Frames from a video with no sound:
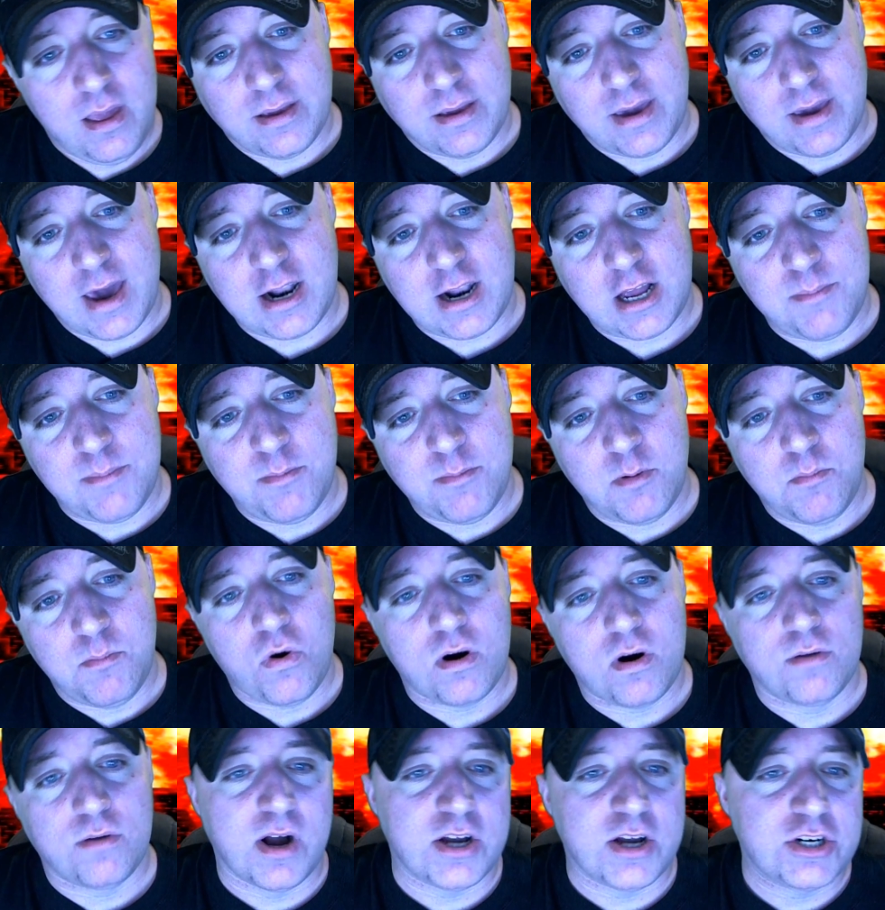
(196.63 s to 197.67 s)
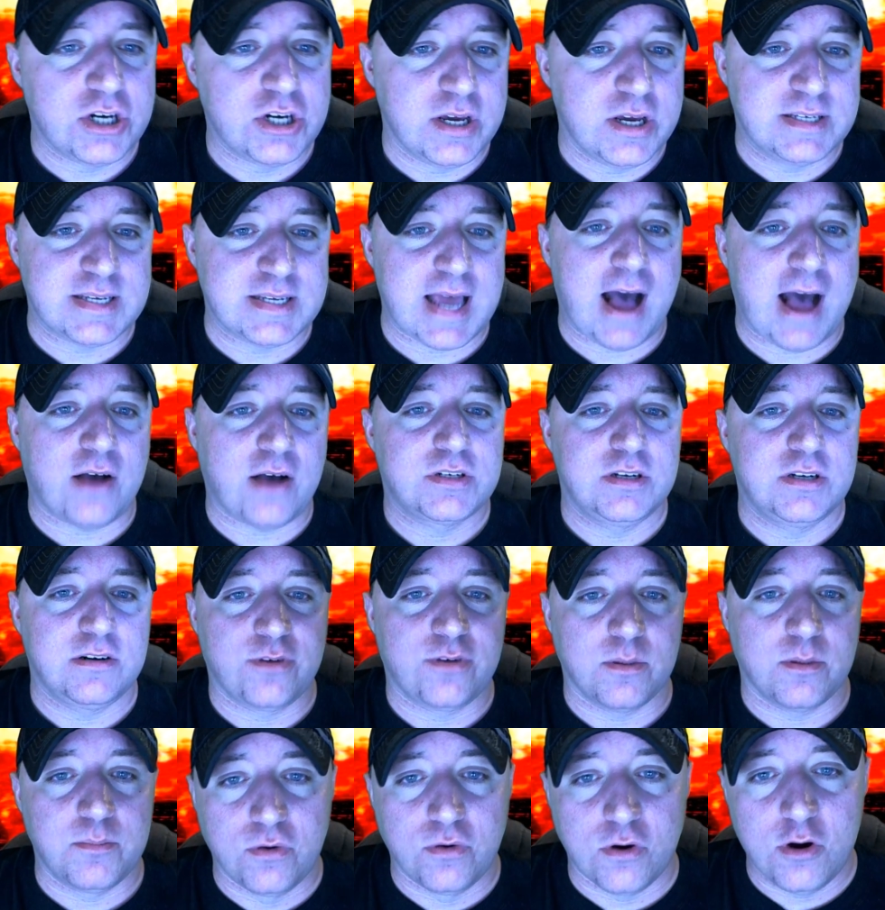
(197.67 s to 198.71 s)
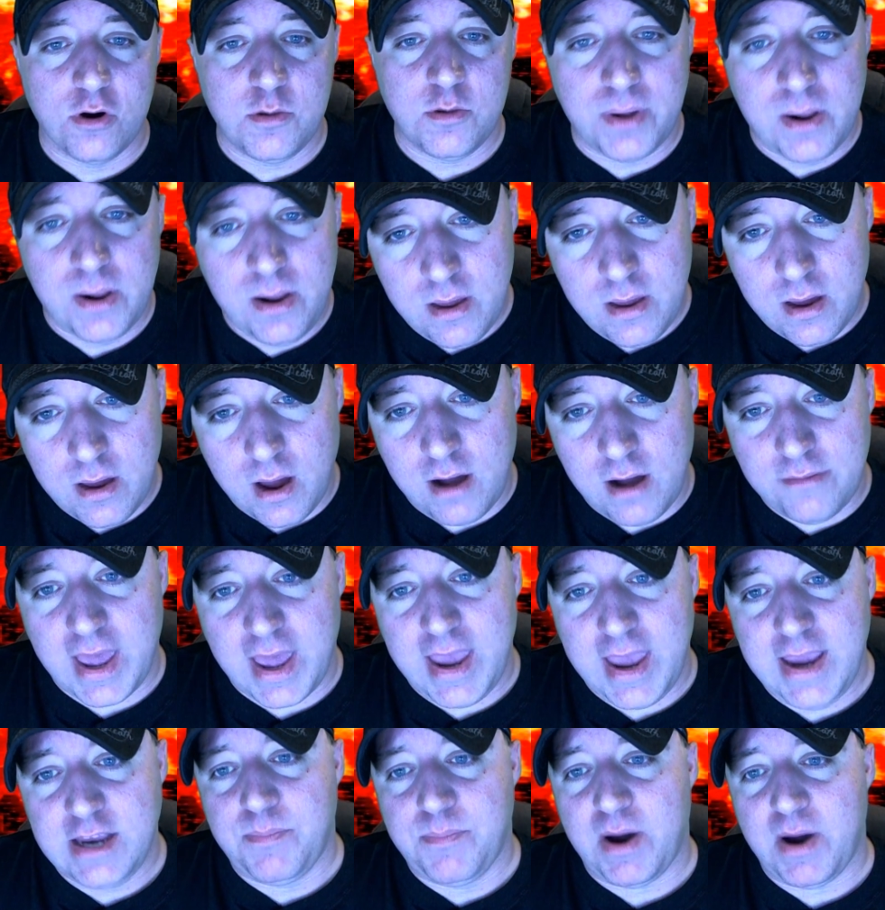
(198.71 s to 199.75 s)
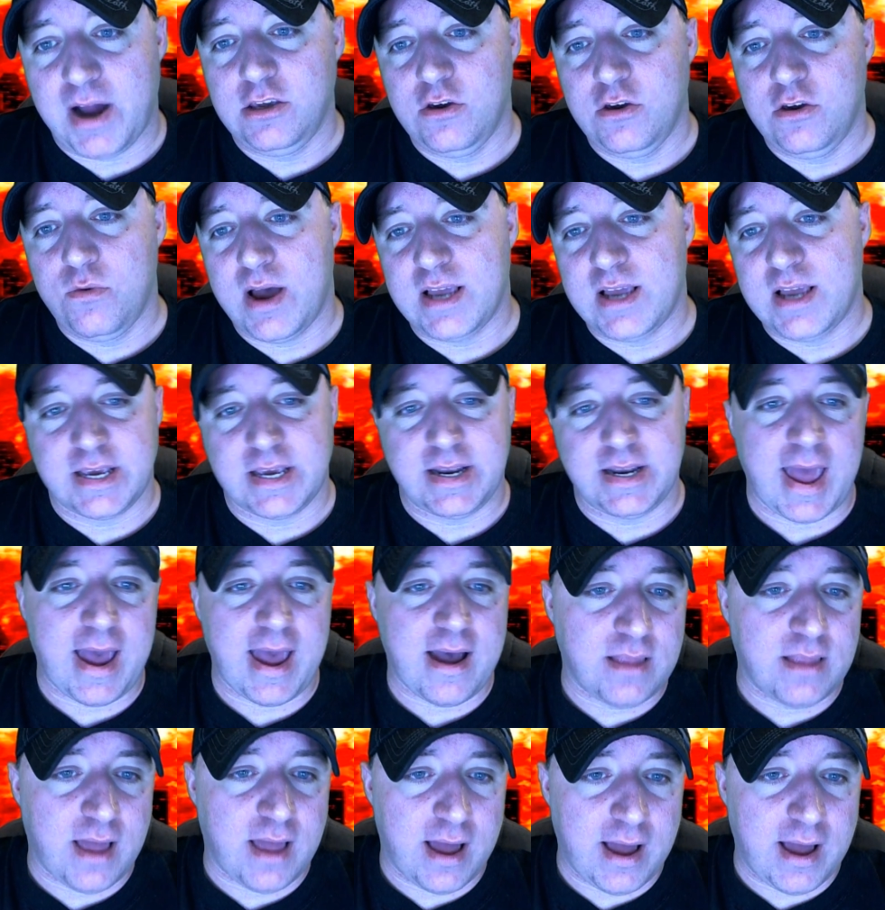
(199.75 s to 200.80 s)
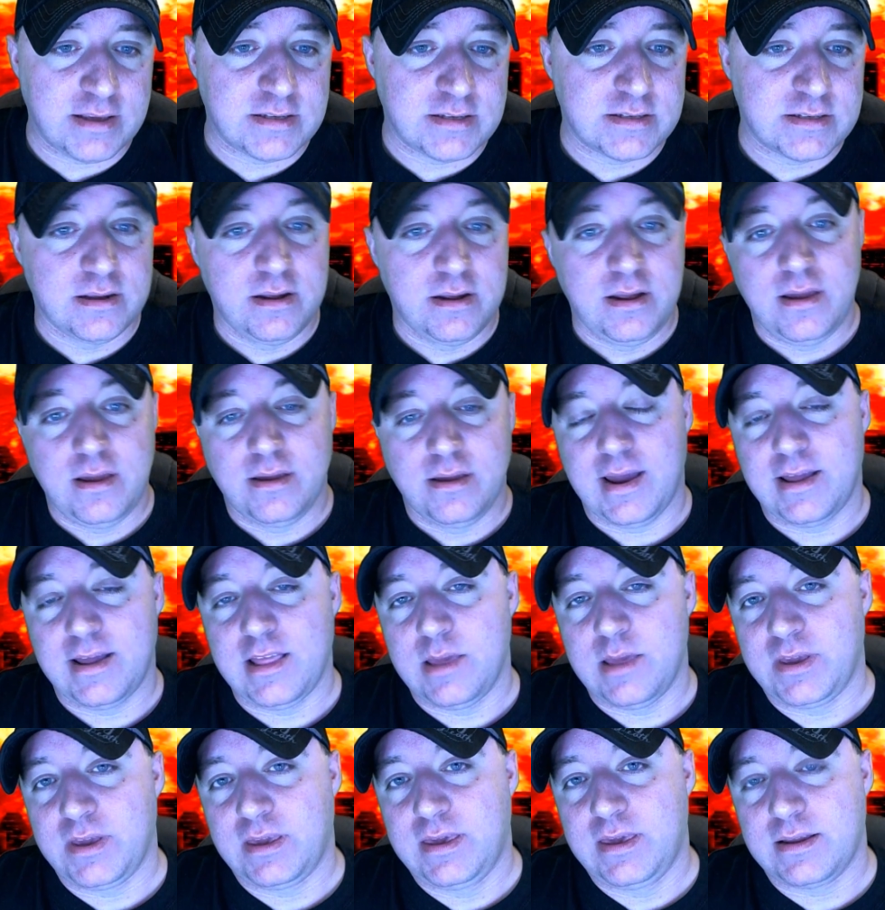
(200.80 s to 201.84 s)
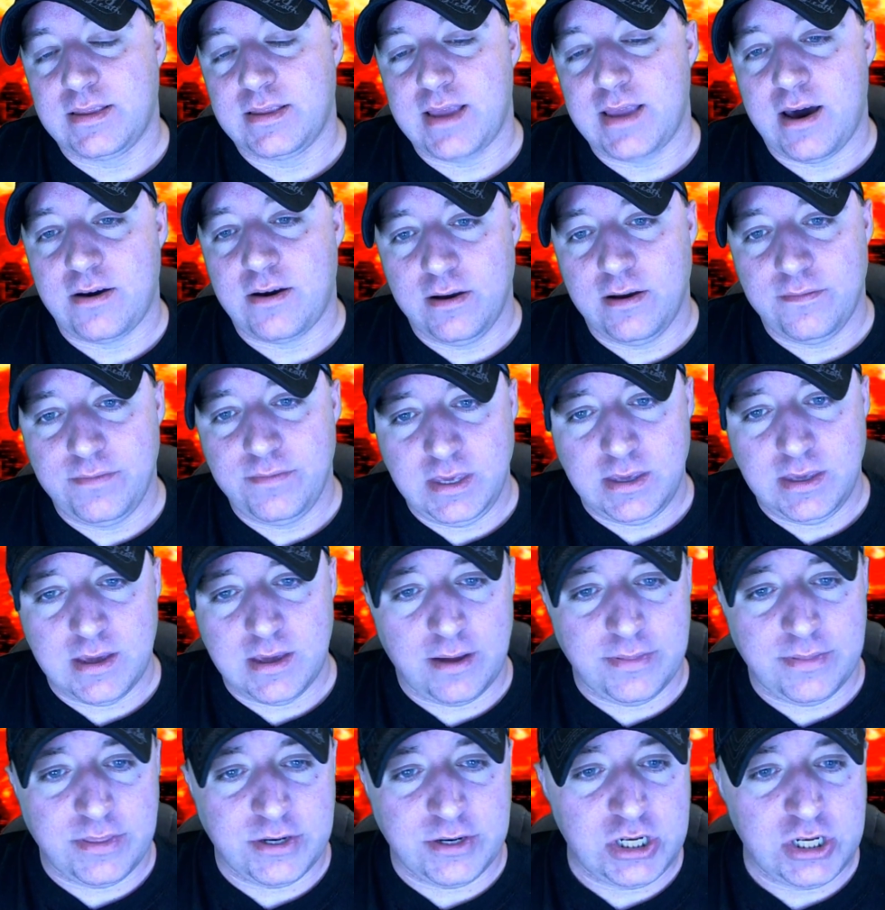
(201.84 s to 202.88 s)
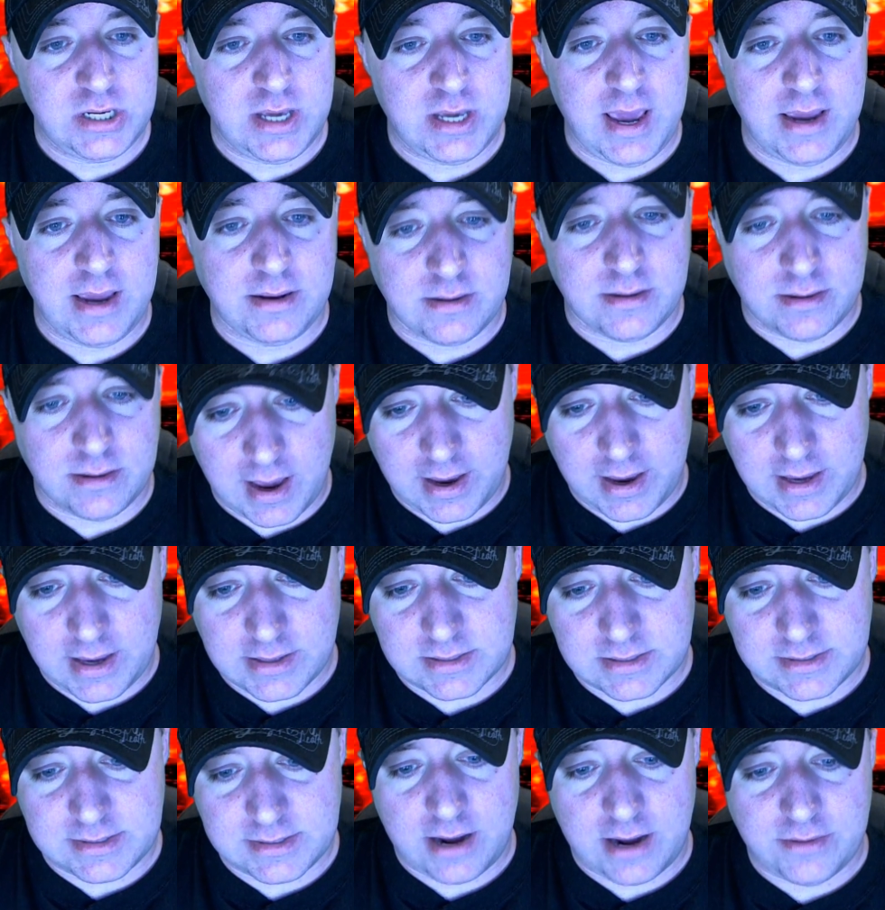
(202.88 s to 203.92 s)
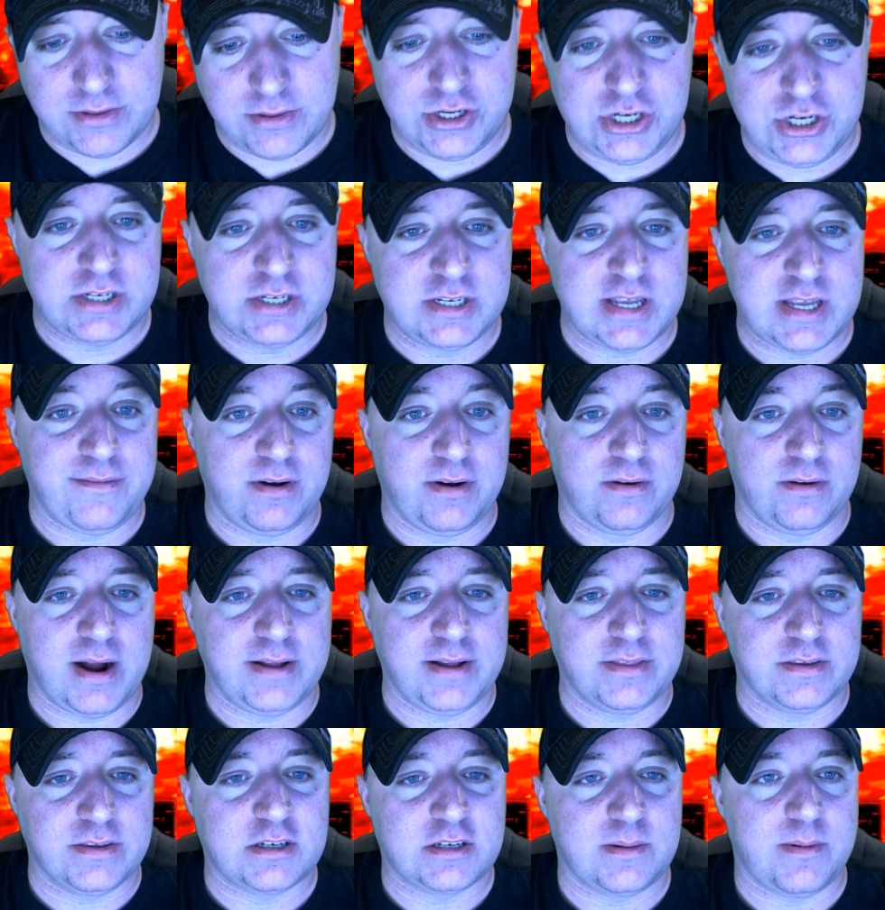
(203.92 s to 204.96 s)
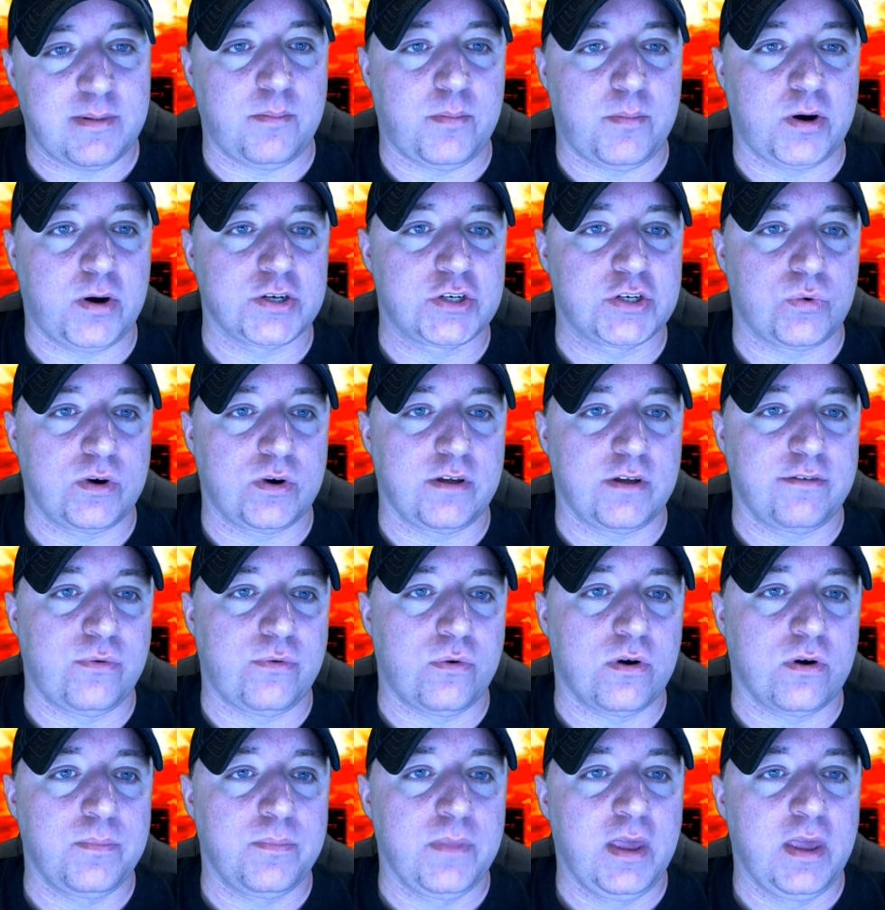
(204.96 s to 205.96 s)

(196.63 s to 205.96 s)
Got a couple more. Russia is ousted from group of 8 by U.S. and allies. Yeah, they've been kicked out of the G8. I guess it's now the G7, right? This come out March 24.